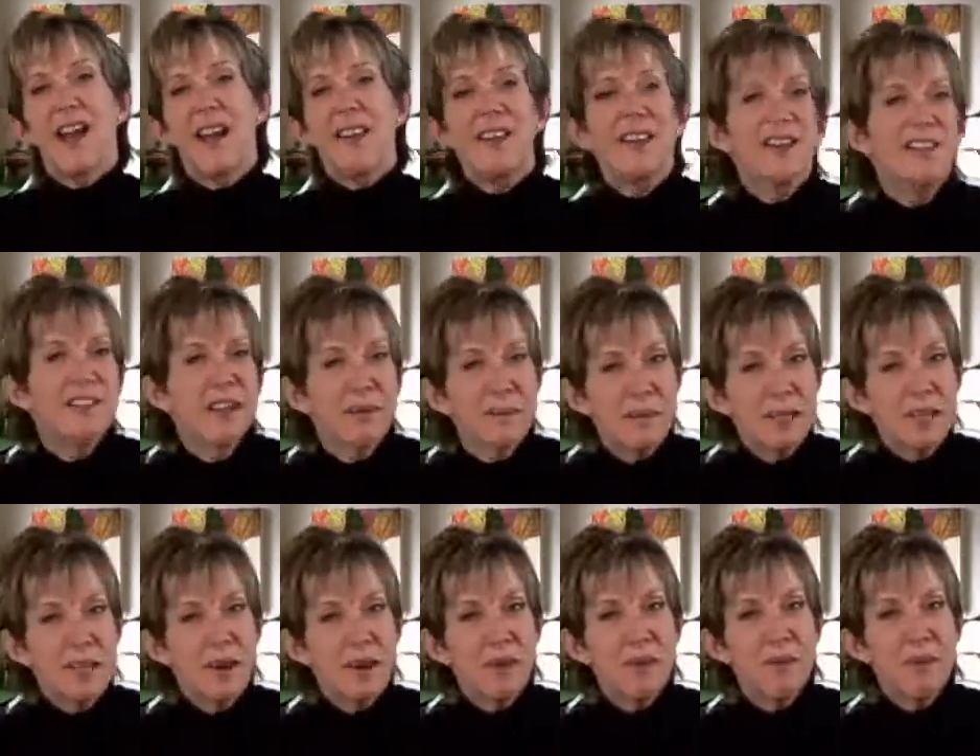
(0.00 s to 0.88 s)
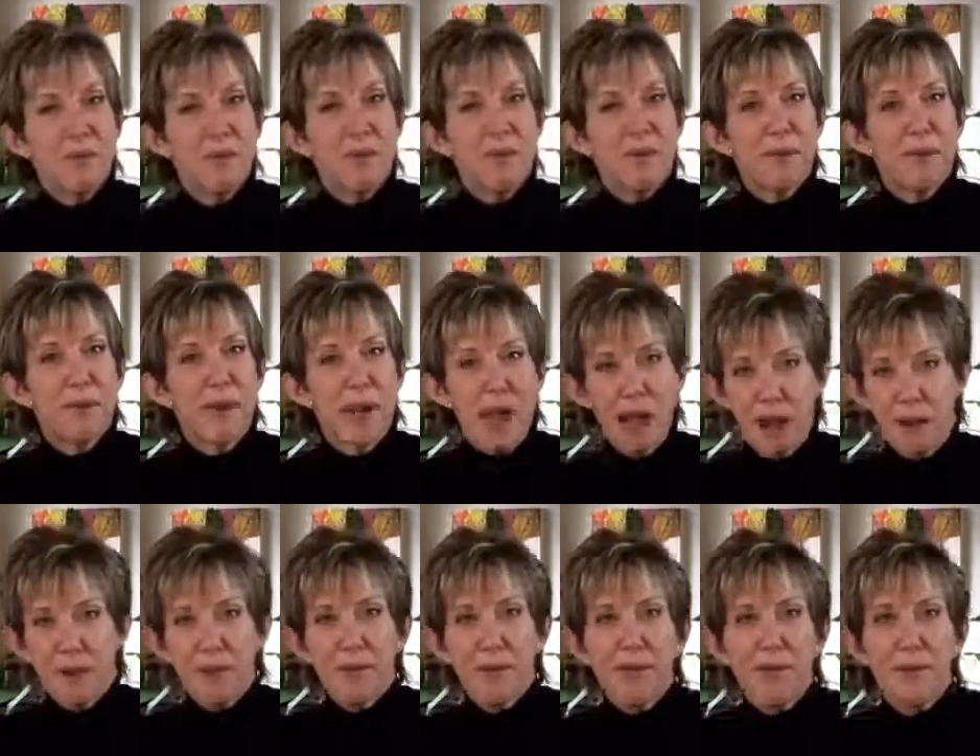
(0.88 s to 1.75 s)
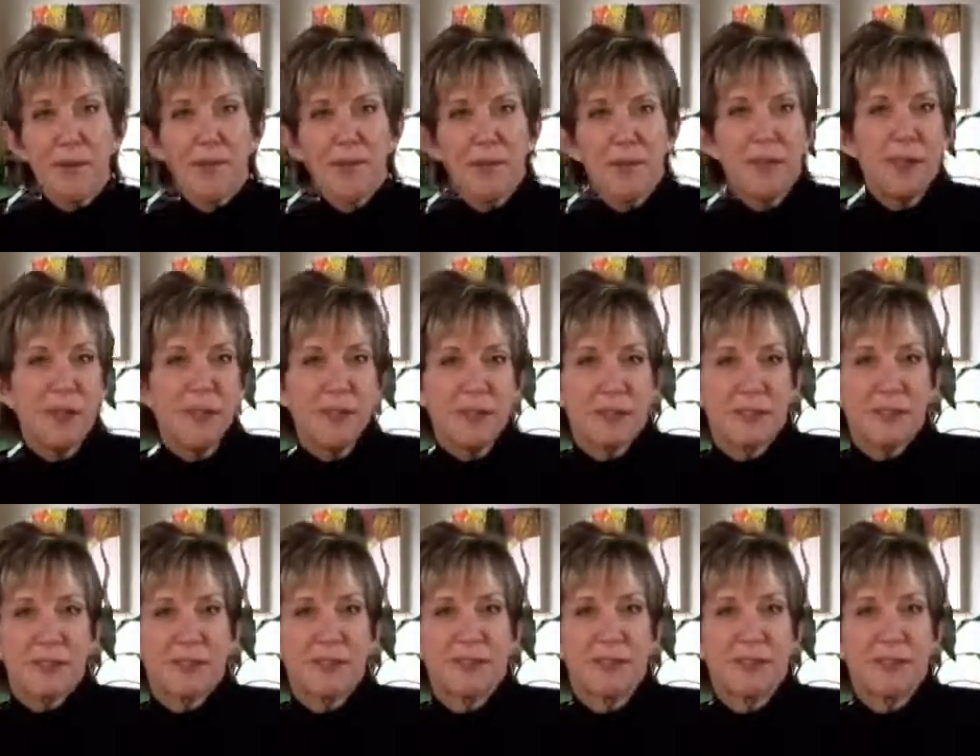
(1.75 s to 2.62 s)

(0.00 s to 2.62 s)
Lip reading: and then let me know how it worked for you.